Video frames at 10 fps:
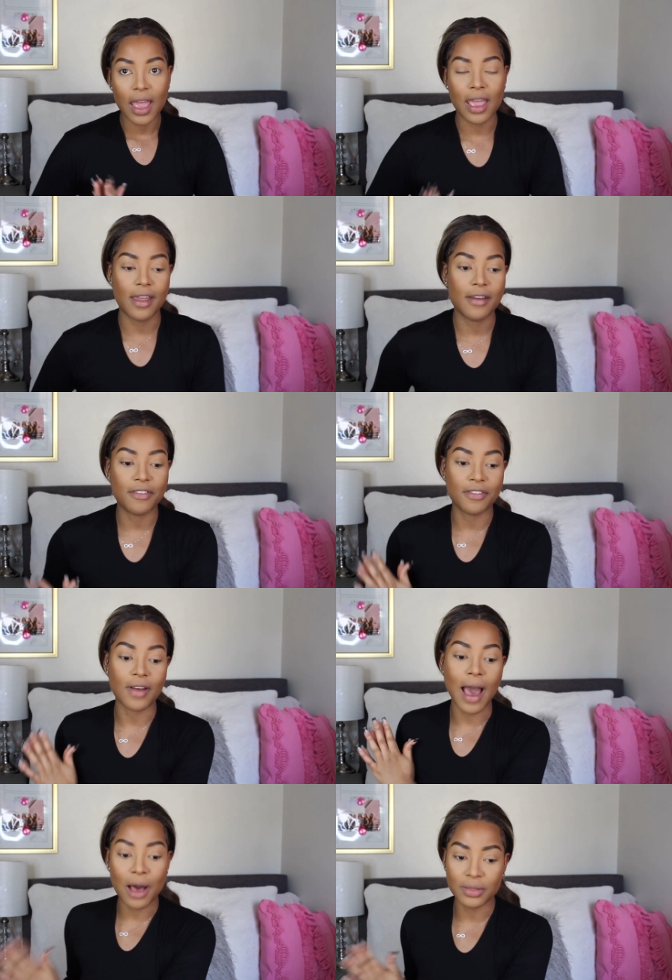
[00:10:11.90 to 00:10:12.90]
if
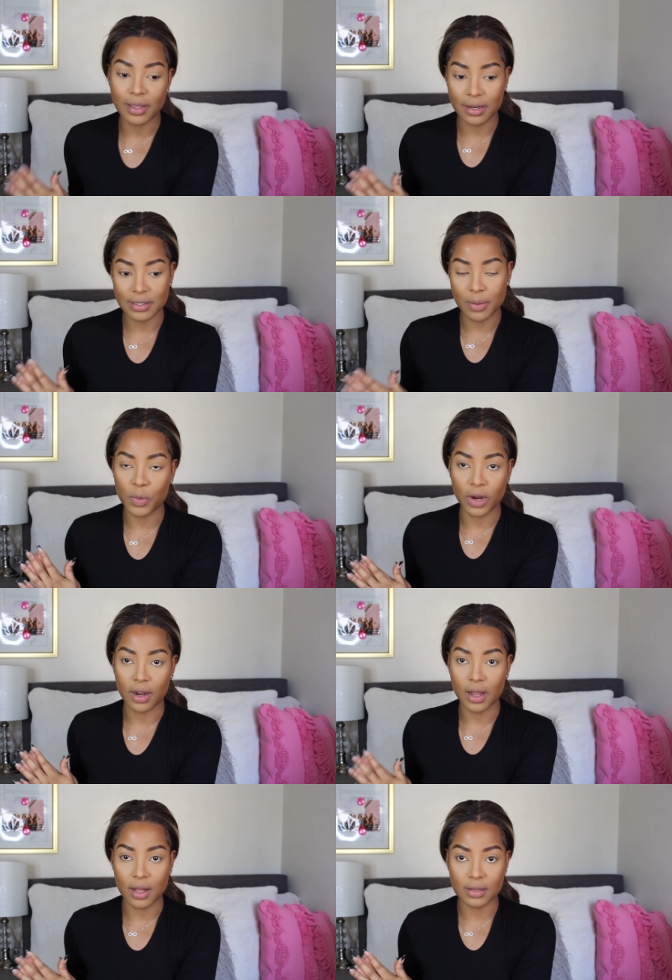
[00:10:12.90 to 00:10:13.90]
out there
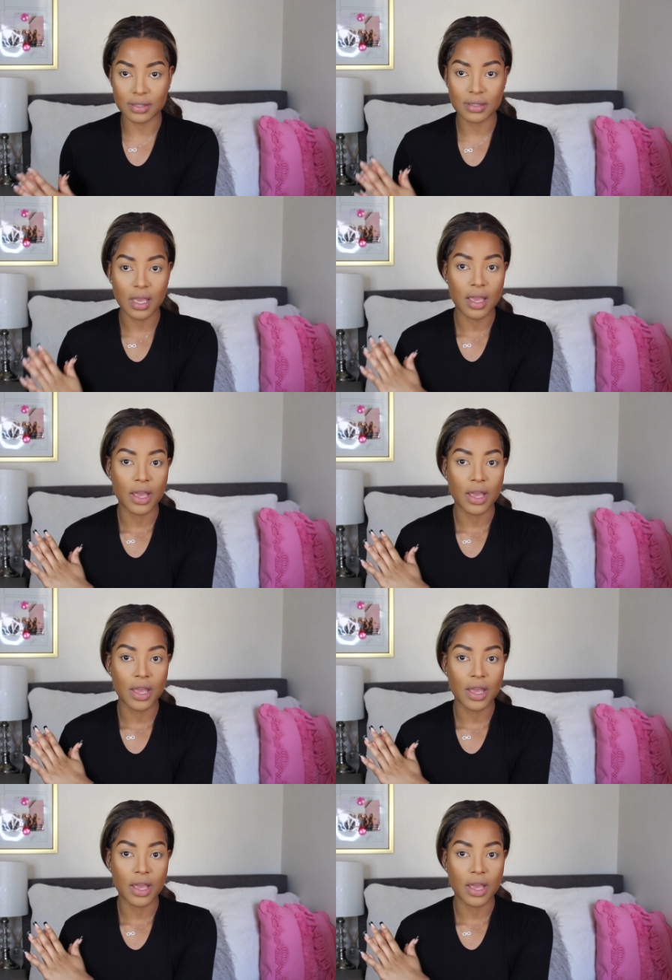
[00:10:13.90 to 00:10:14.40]
somewhere else